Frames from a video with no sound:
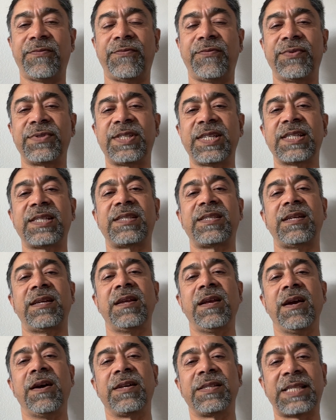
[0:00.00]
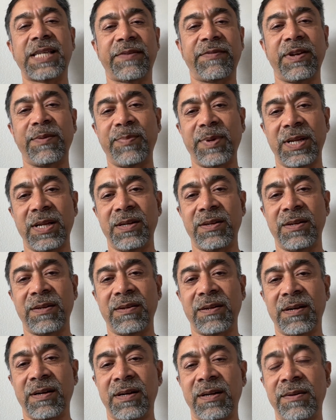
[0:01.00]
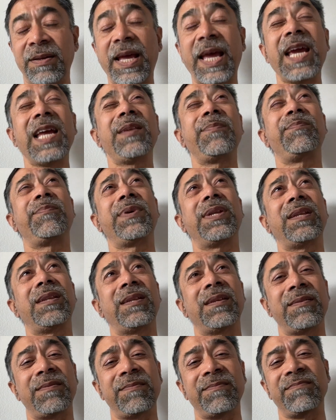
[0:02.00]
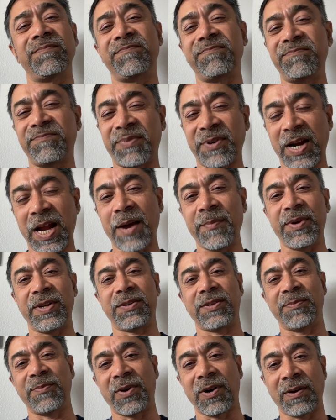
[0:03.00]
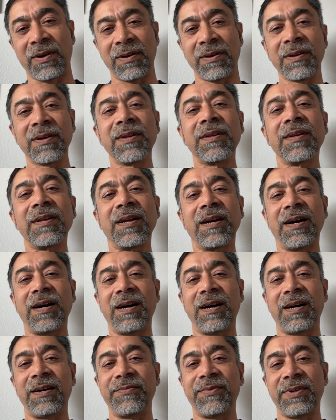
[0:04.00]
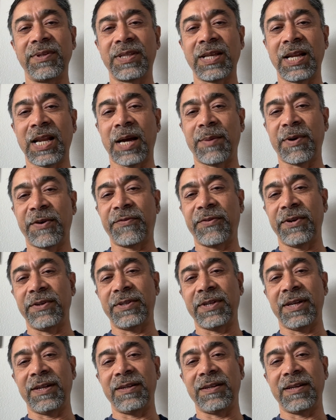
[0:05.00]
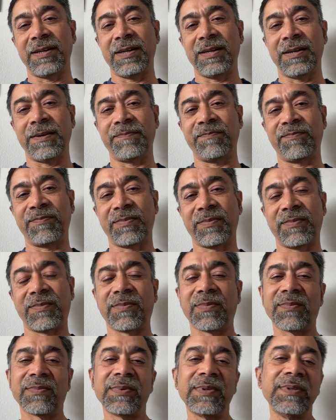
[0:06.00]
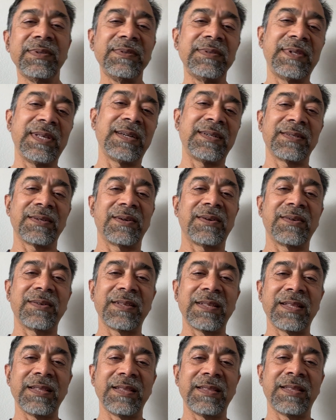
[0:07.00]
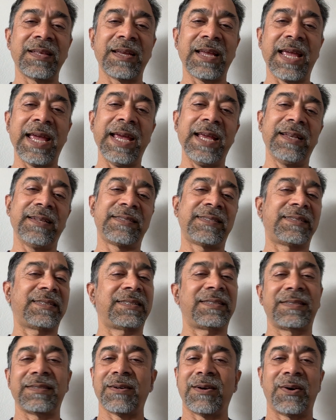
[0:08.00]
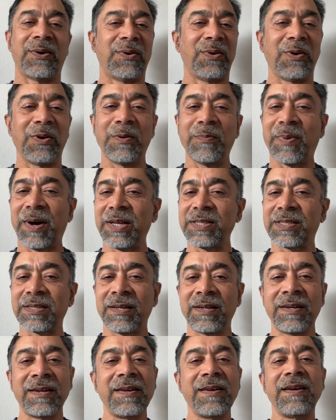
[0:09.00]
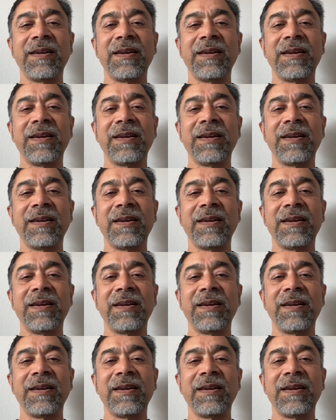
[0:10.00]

67 billion, 8 billion parameter model, the Llama front end. There aids a whole bunch of